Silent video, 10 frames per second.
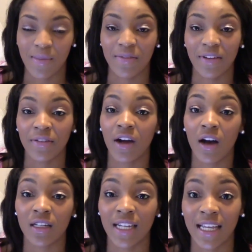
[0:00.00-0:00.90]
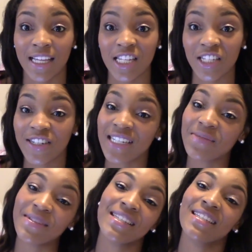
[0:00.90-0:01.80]
My favorite holiday is
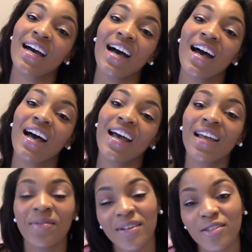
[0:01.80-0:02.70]
Christmas time.